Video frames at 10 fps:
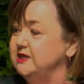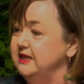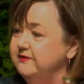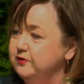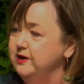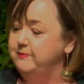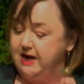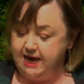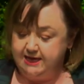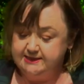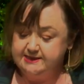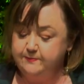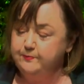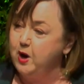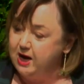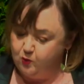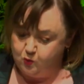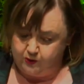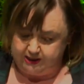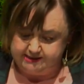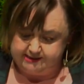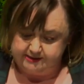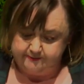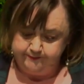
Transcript: delivery plans by August.